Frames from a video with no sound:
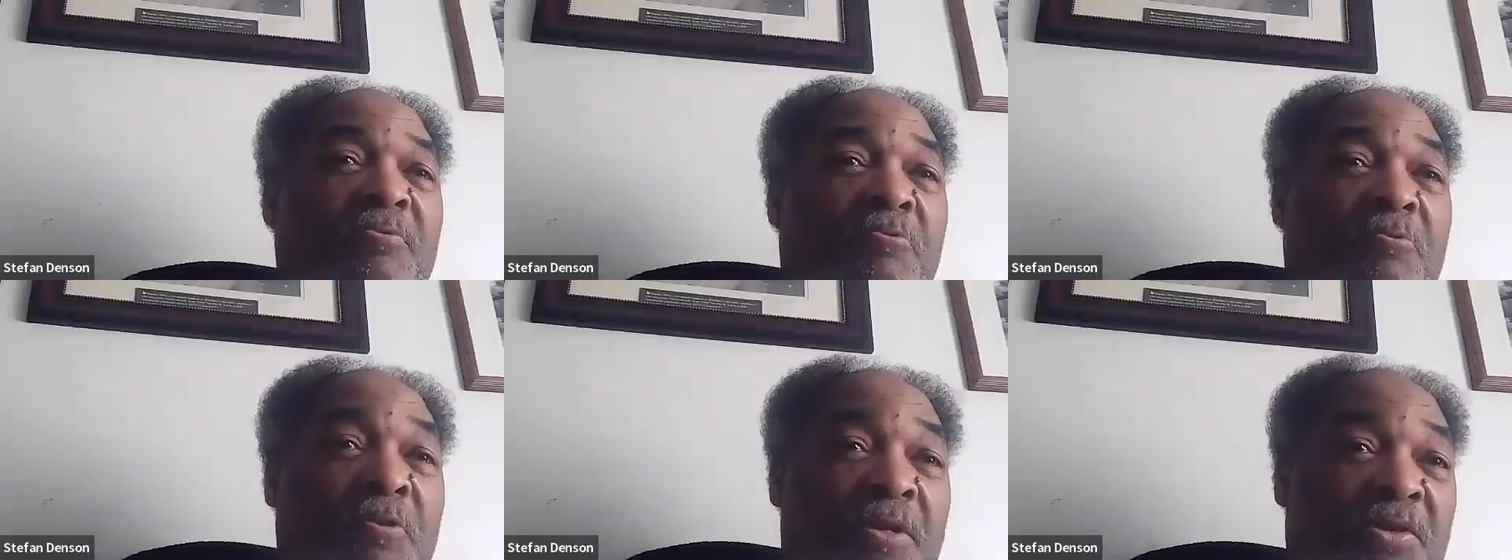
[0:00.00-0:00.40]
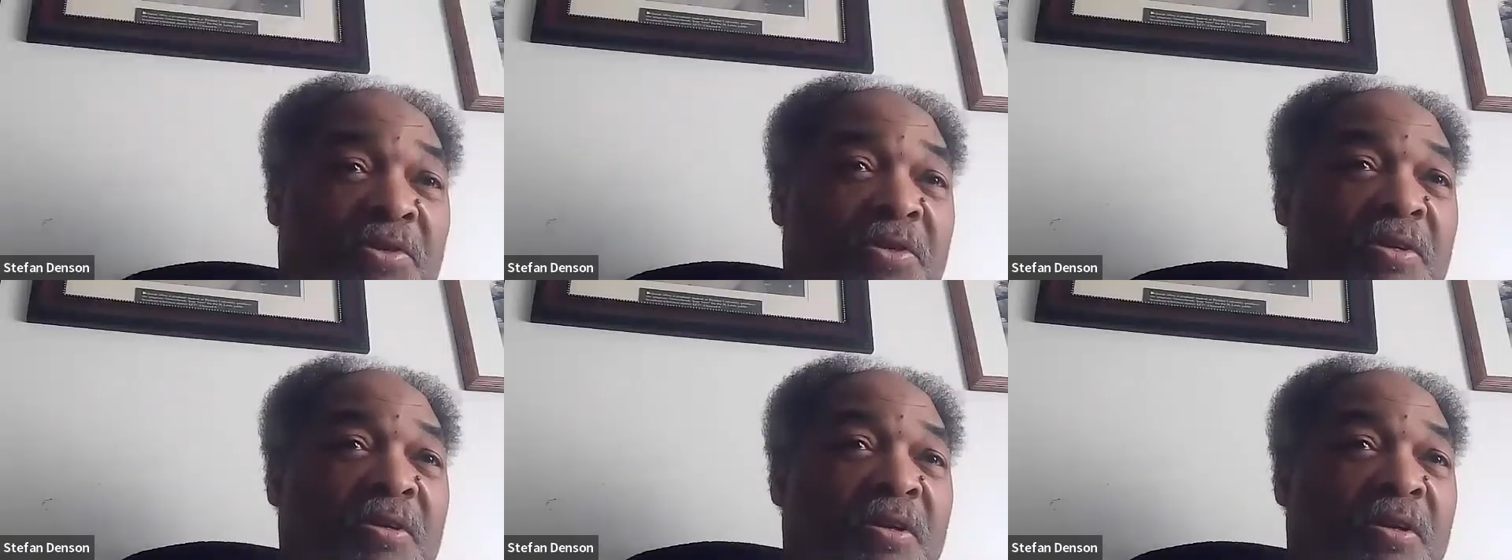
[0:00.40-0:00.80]

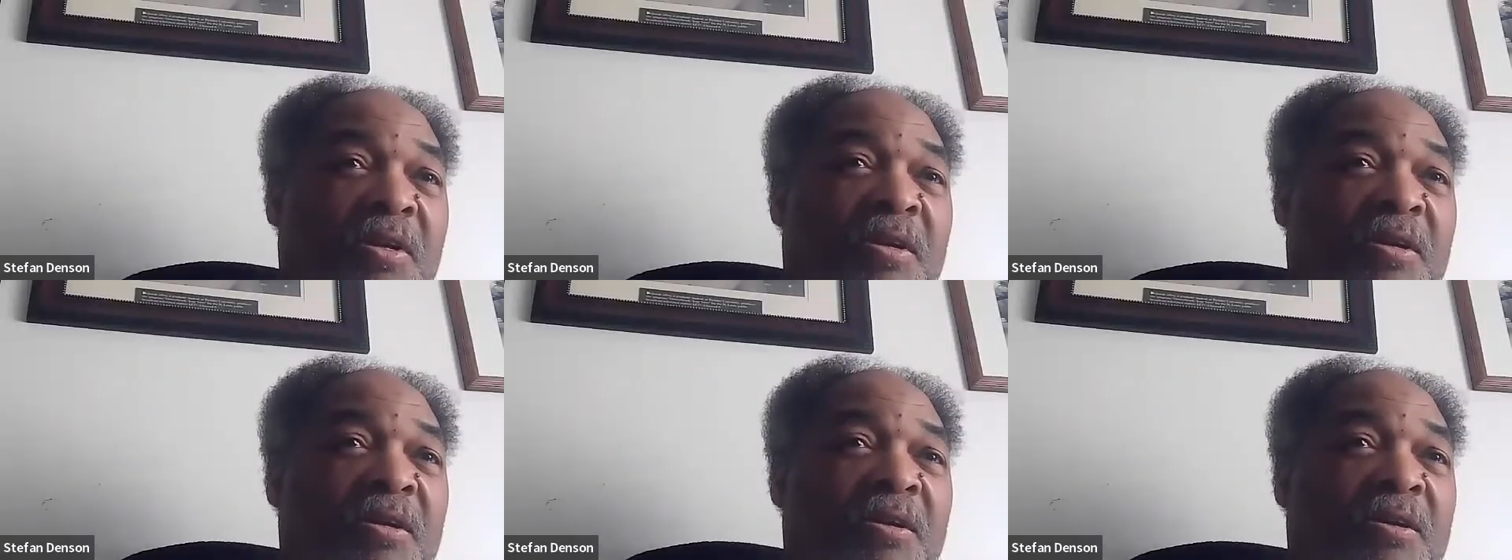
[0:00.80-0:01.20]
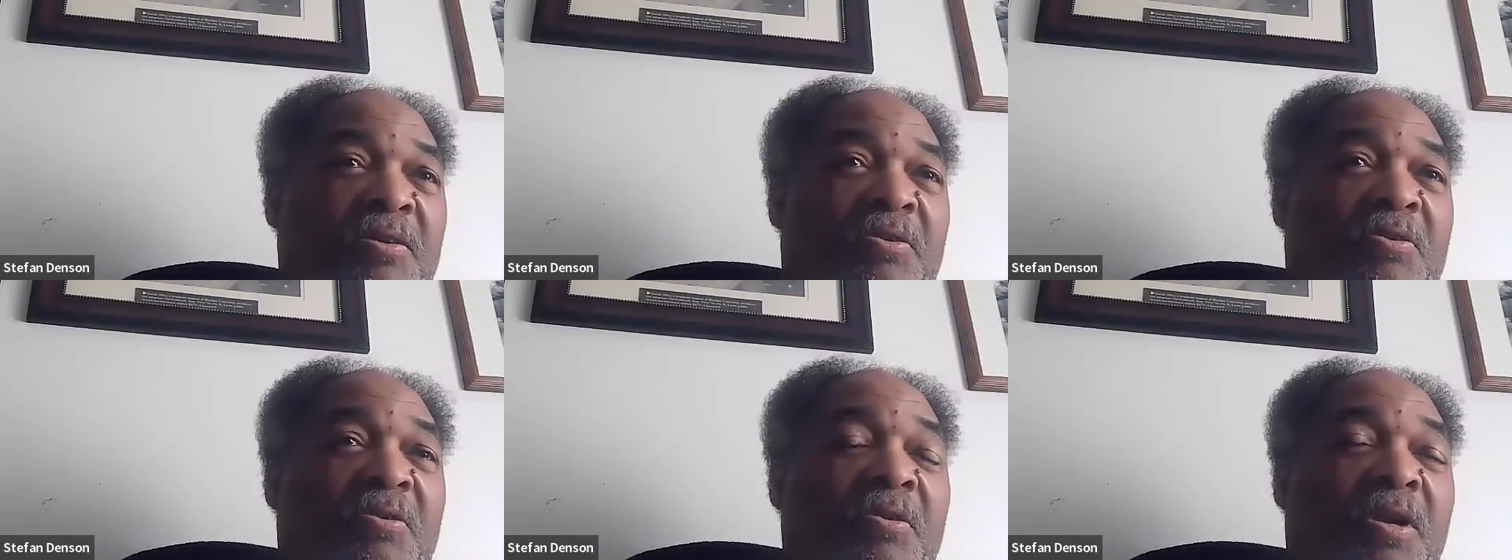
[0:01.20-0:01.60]
risk,
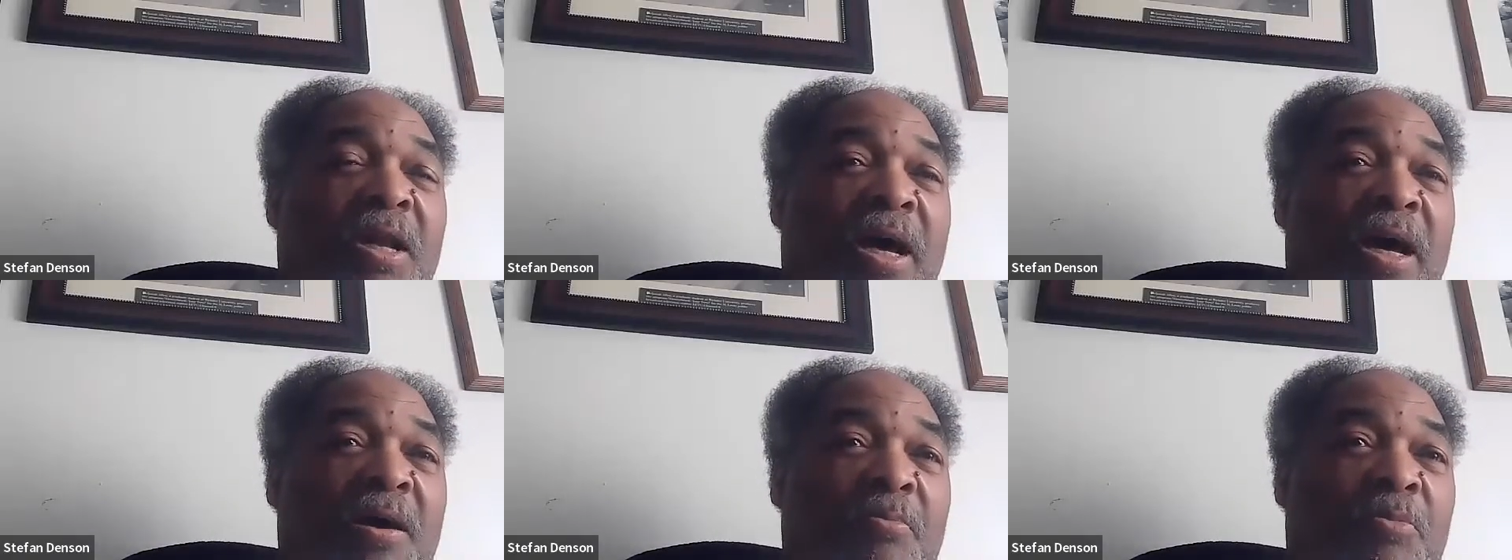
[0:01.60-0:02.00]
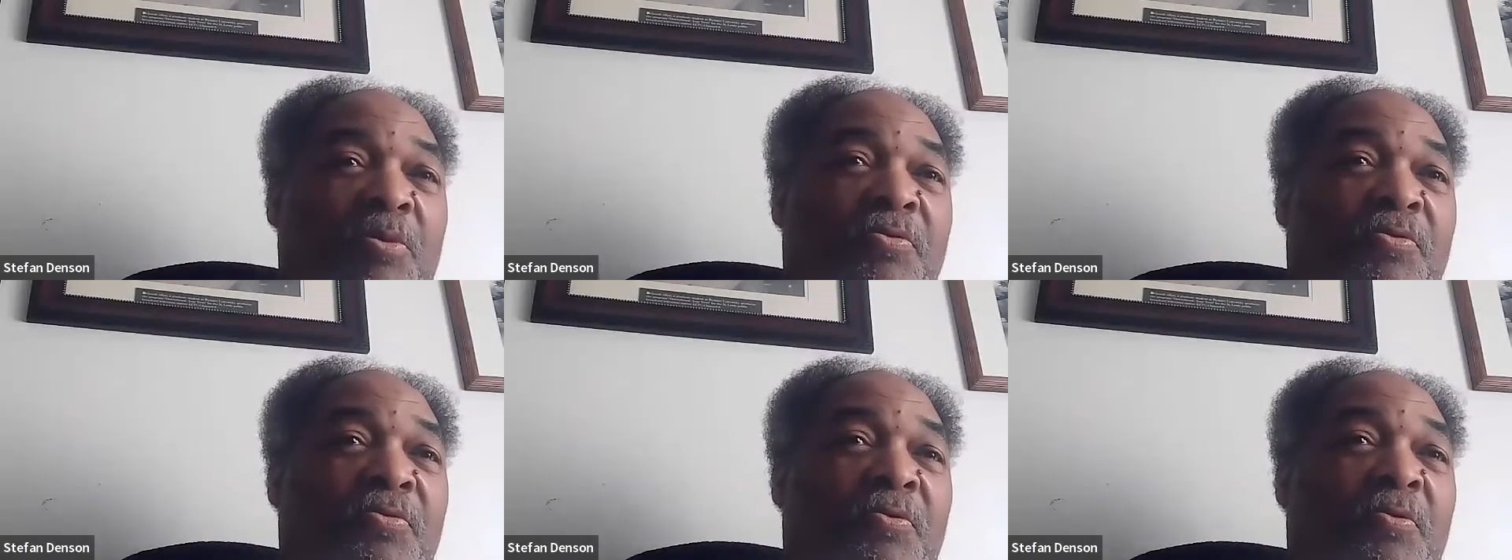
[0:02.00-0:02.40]
or
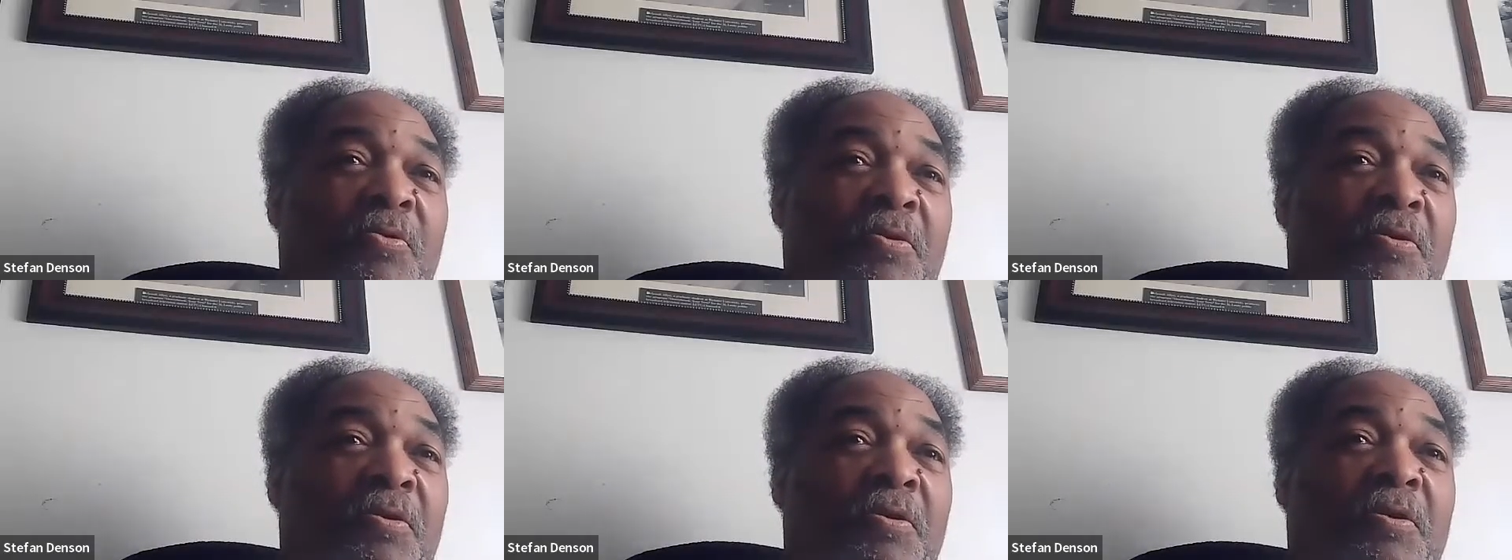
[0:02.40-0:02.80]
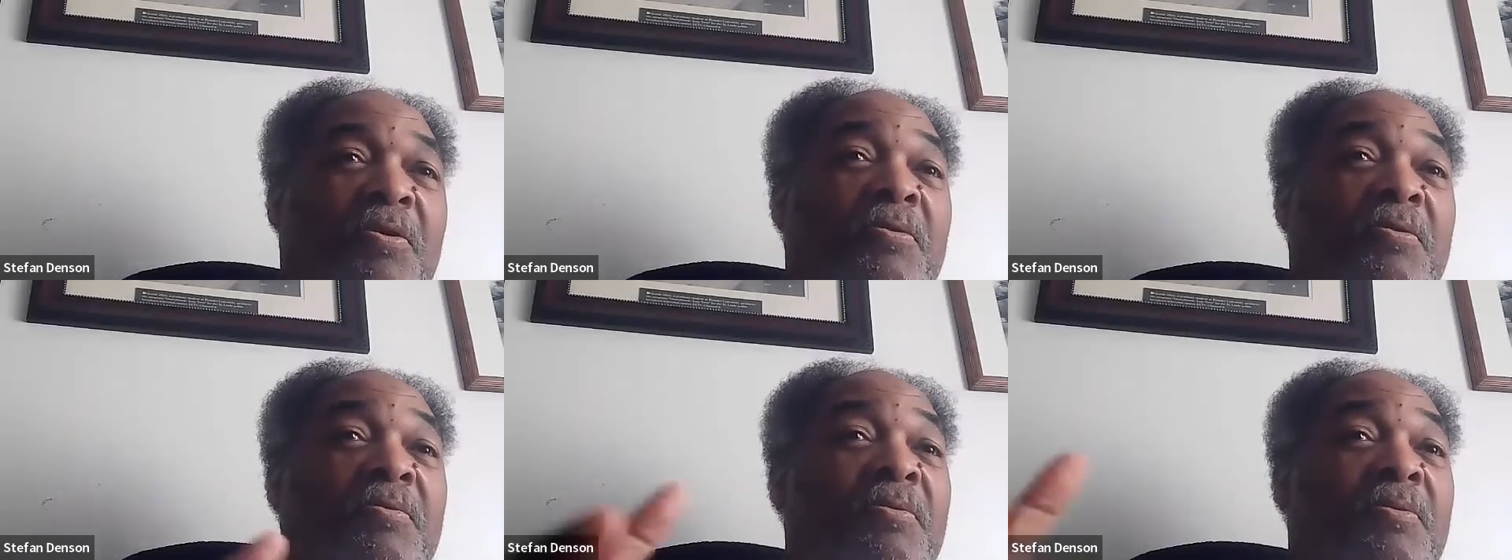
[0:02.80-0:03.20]
liable
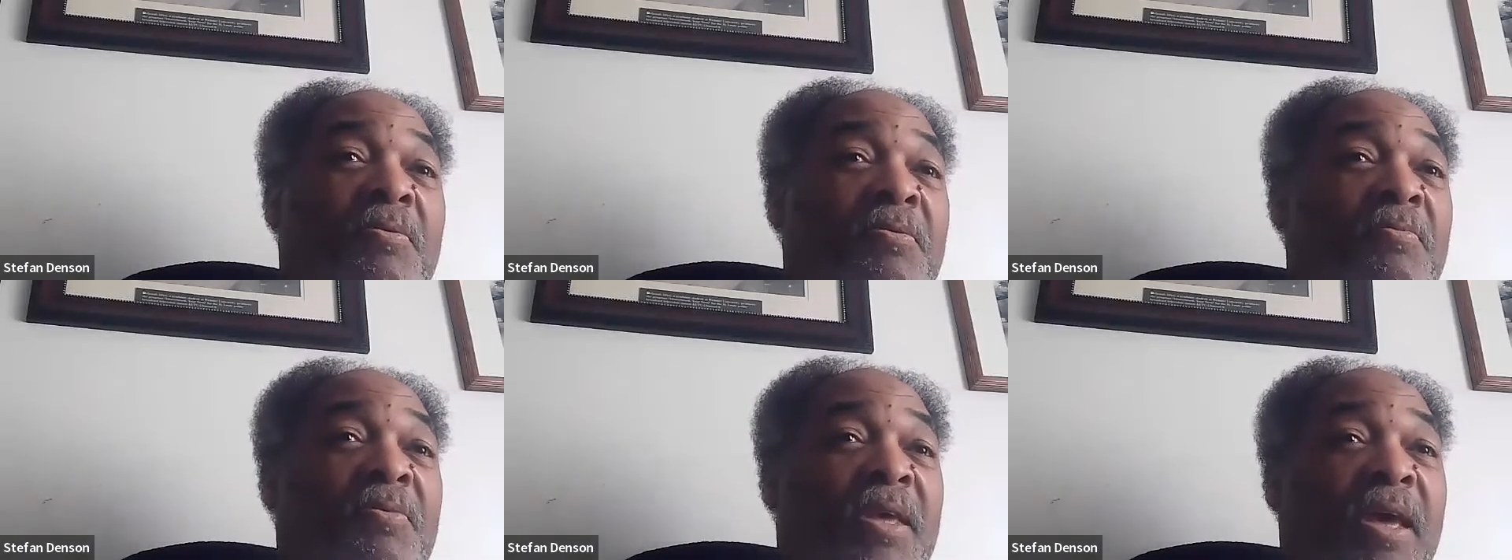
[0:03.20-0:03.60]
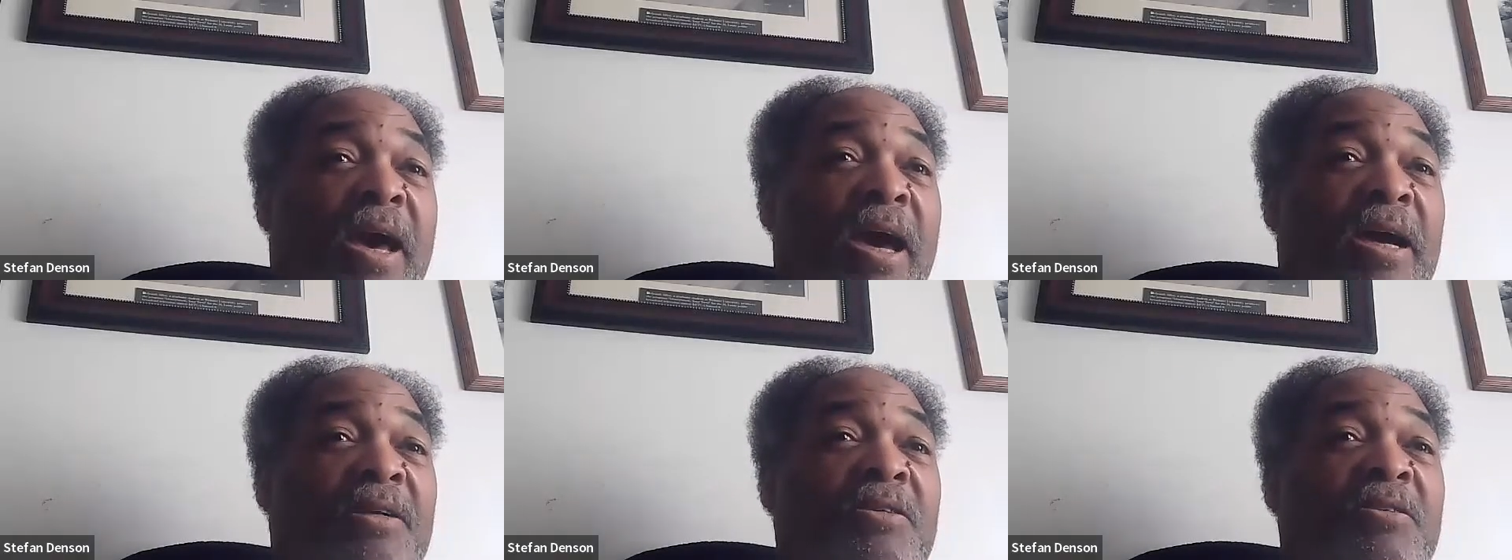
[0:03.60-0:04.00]
for the
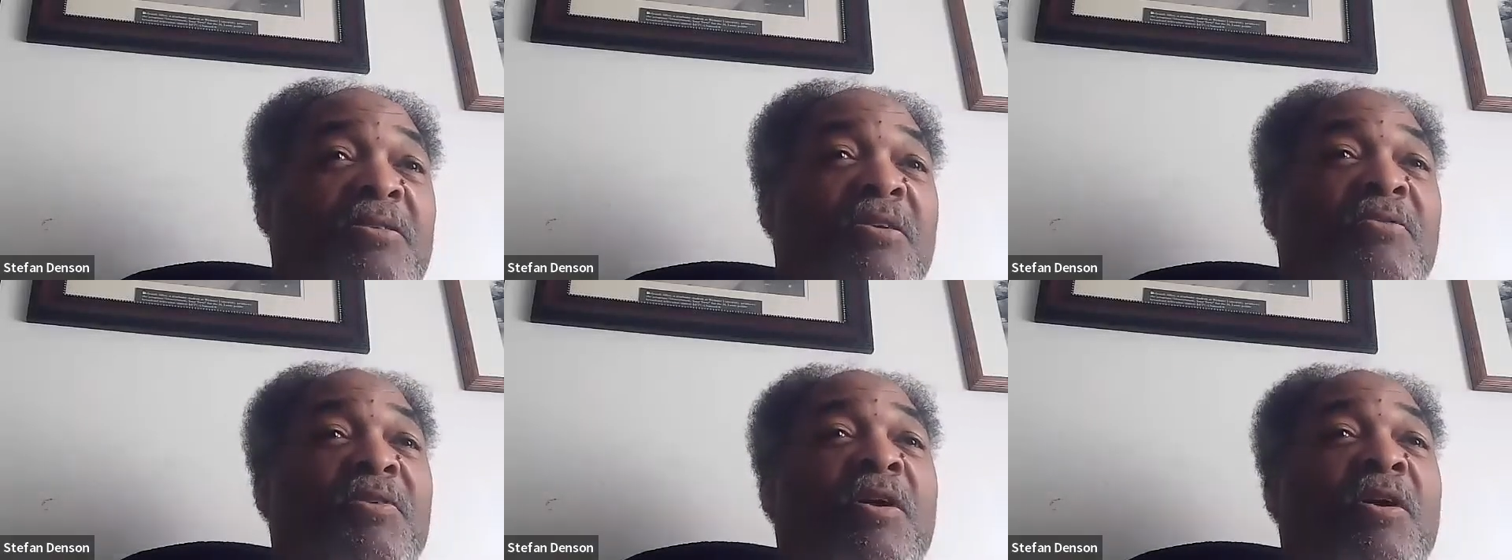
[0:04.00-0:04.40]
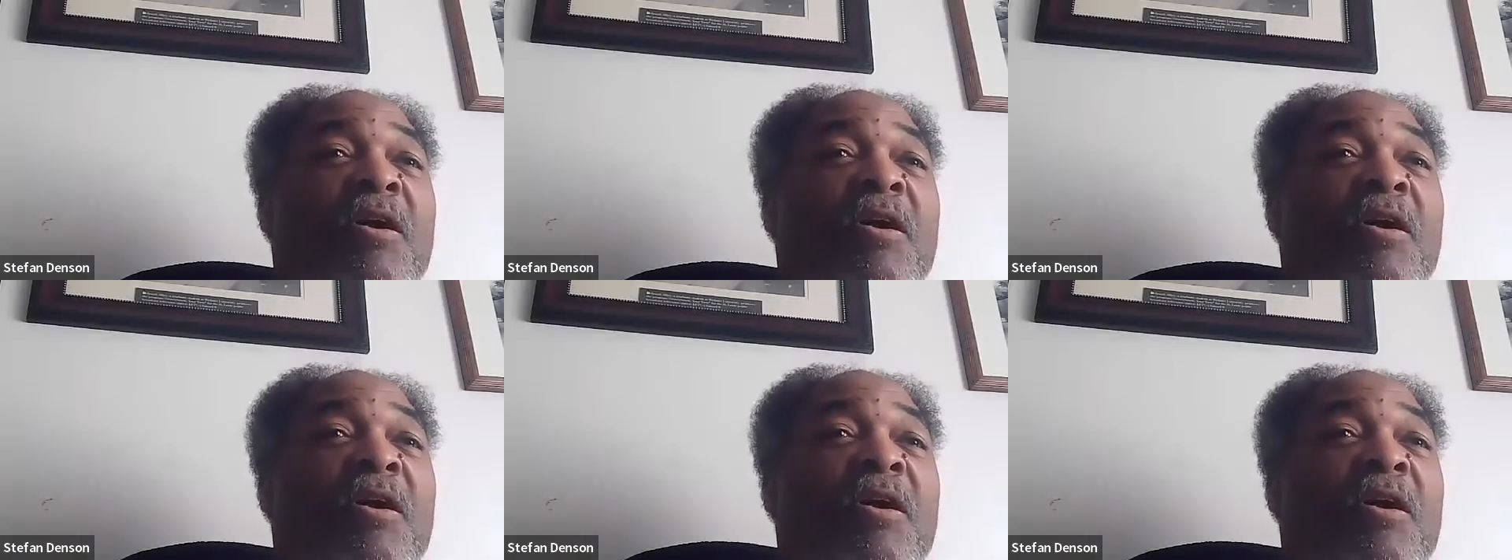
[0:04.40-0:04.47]
actions of the